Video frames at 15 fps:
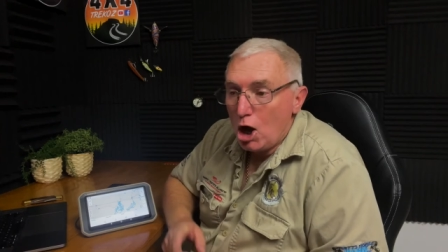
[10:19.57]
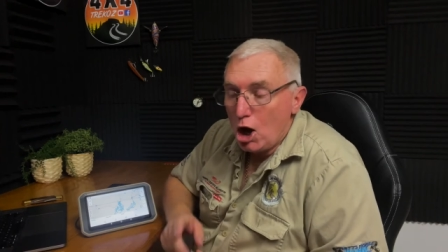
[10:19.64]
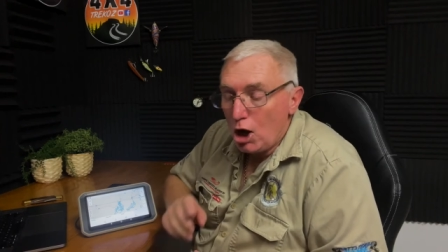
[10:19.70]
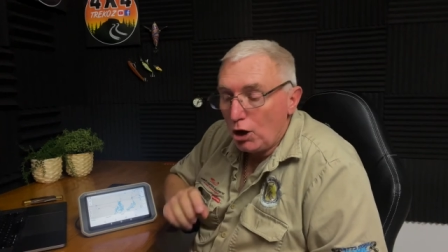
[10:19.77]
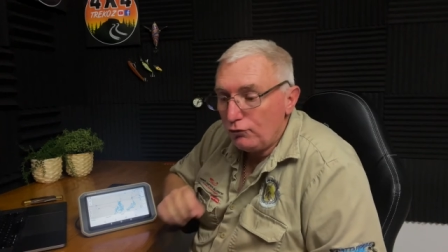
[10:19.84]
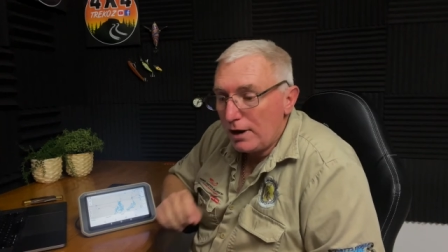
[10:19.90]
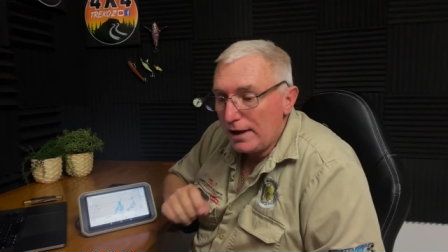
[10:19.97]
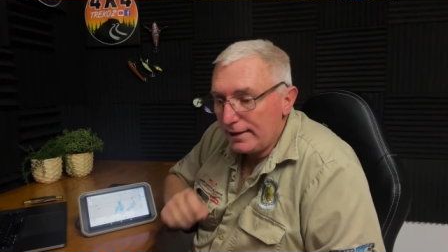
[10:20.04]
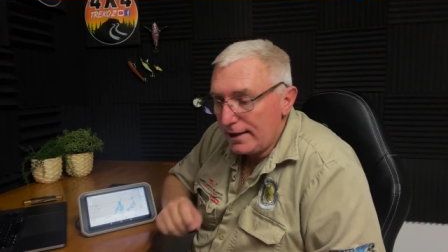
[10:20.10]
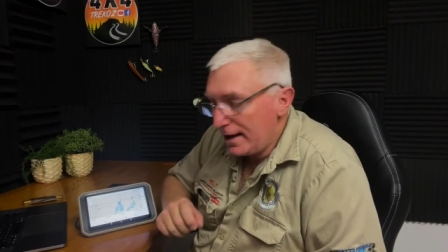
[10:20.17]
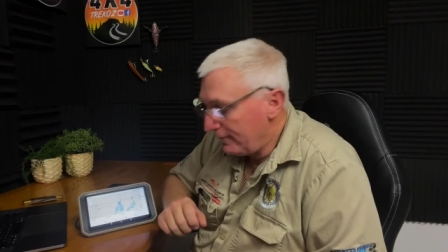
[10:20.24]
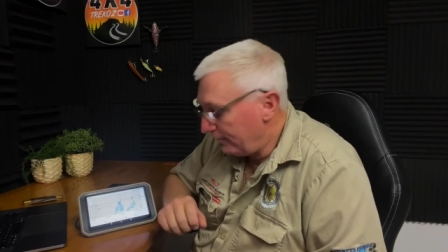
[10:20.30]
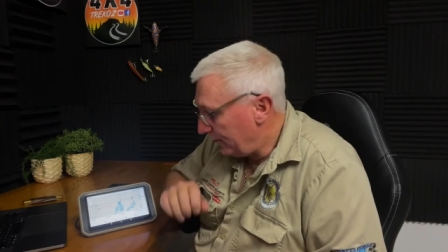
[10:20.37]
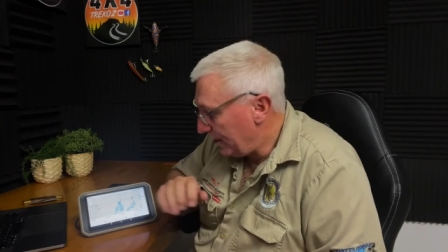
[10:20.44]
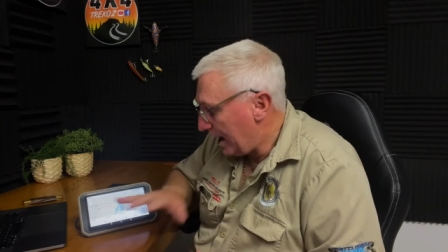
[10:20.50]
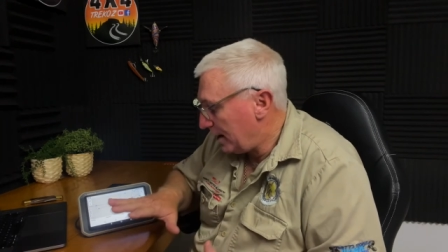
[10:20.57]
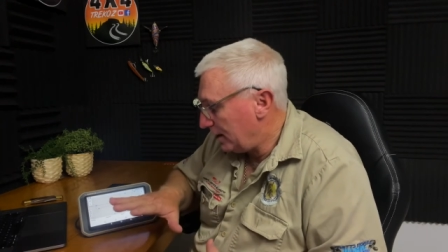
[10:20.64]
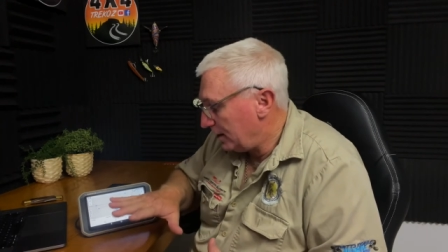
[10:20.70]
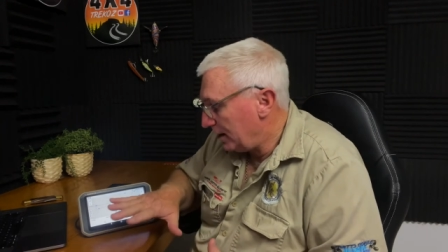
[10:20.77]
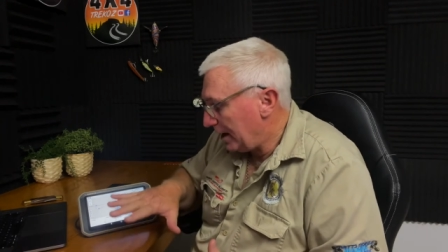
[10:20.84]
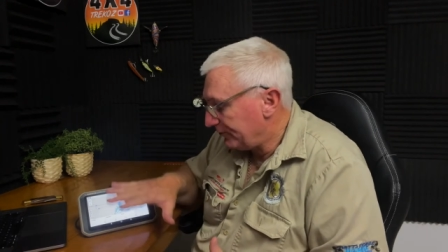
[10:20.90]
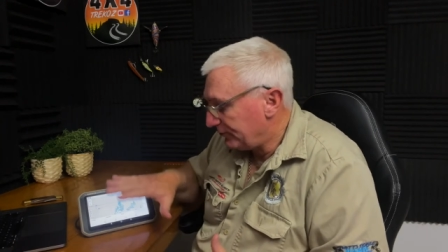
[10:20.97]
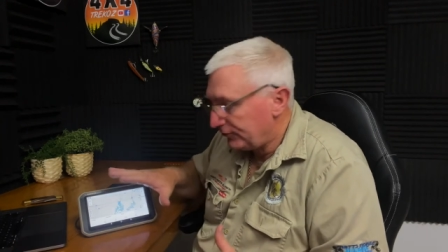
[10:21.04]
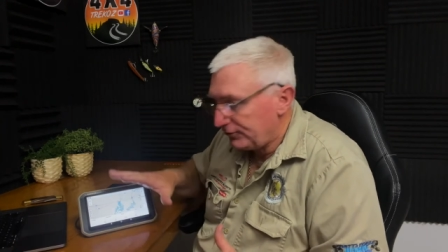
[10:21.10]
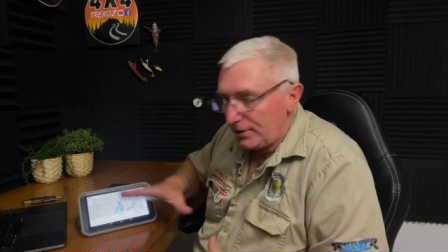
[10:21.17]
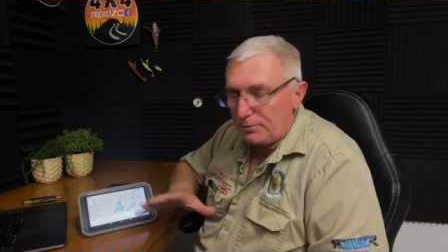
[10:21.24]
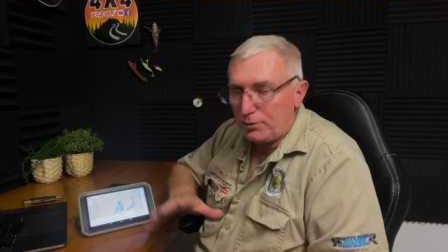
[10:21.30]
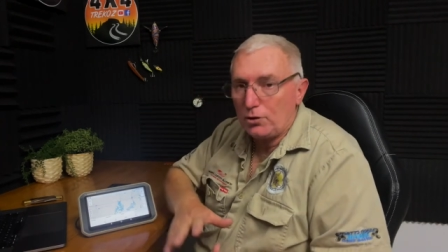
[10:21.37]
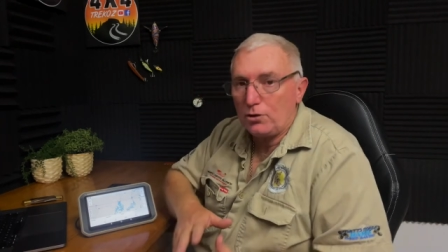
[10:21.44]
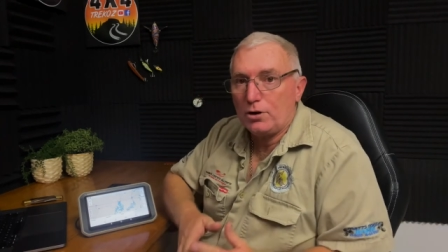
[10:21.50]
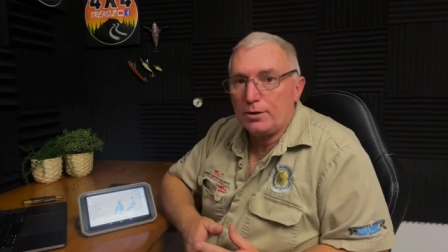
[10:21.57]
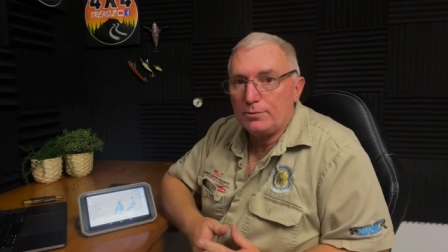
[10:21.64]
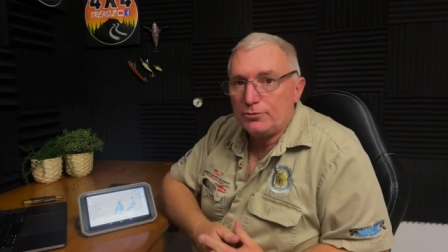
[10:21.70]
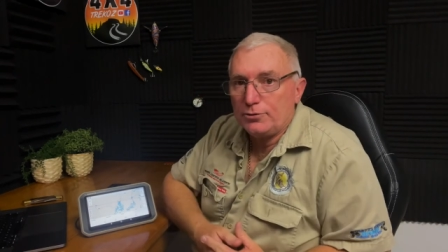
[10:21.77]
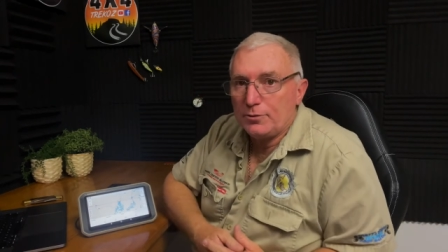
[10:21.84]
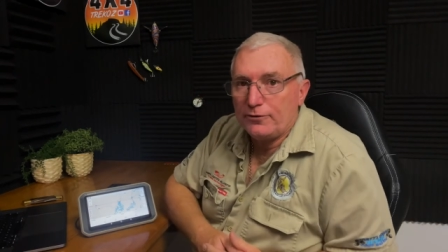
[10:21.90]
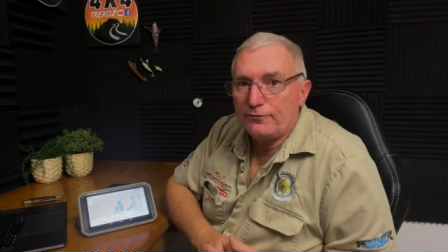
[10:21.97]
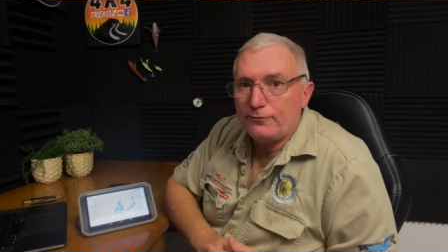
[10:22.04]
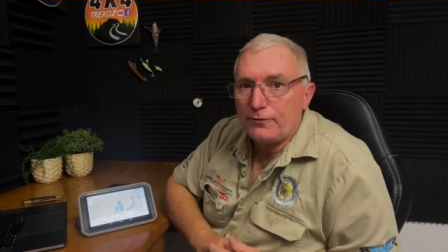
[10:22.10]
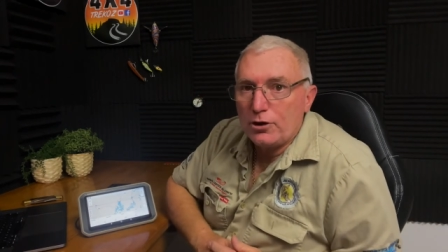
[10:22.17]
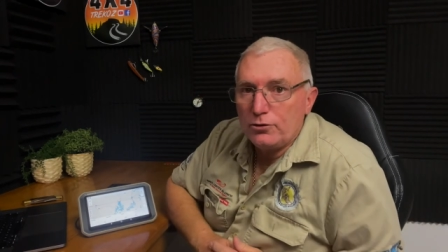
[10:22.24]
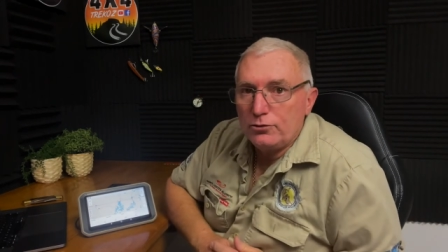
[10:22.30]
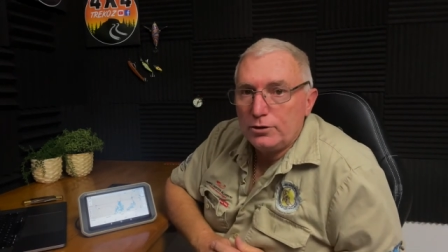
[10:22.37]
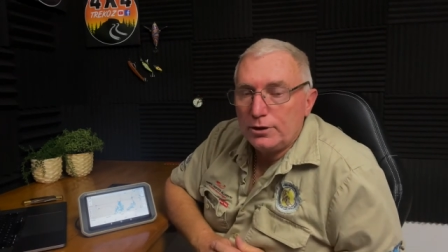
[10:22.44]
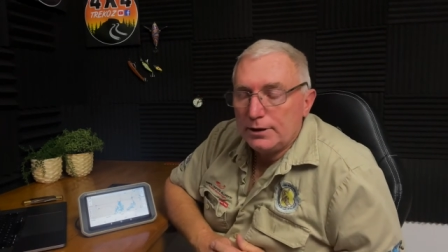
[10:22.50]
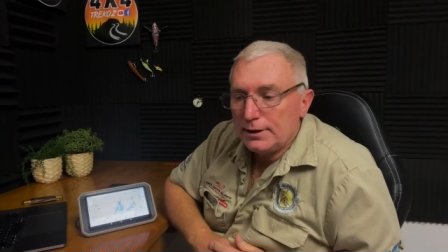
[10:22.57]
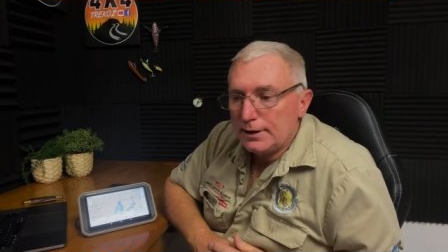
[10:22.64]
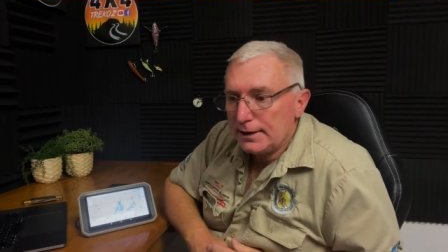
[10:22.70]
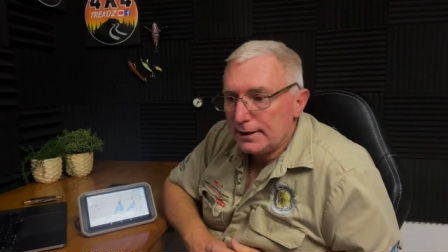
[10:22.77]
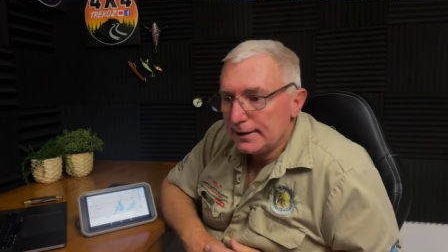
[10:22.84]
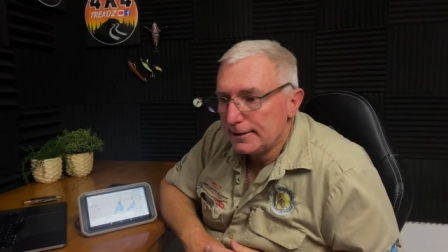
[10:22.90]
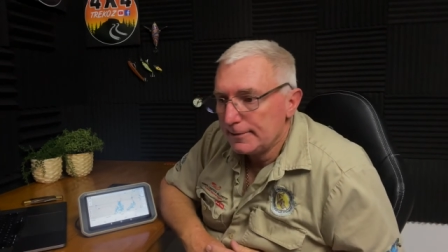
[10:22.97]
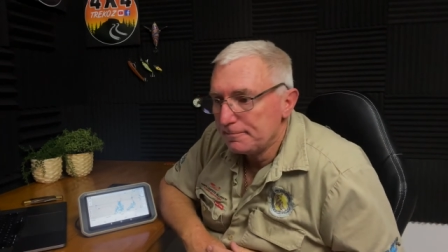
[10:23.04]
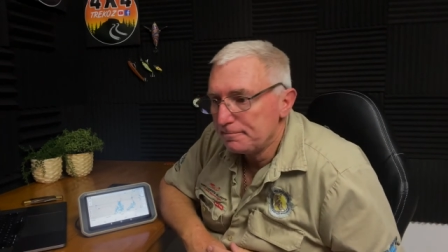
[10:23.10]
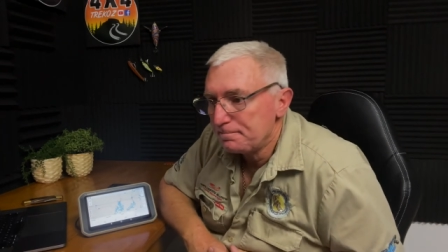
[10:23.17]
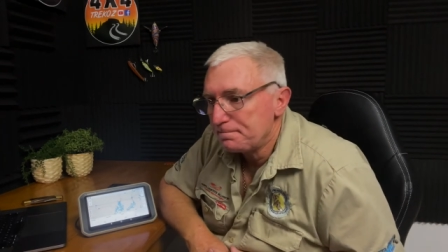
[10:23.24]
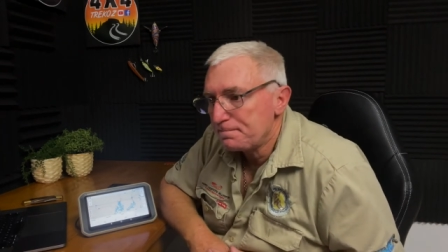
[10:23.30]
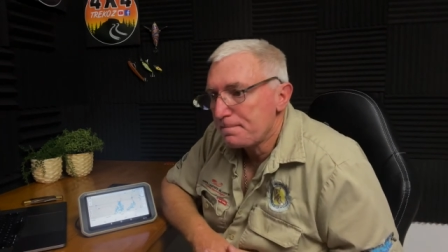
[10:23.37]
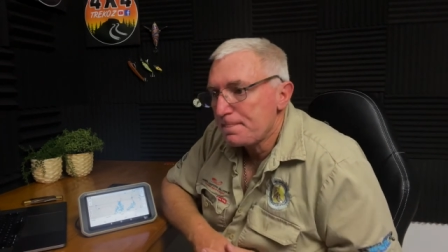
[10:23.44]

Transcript: i'd rather have that as a separate item to my phone um,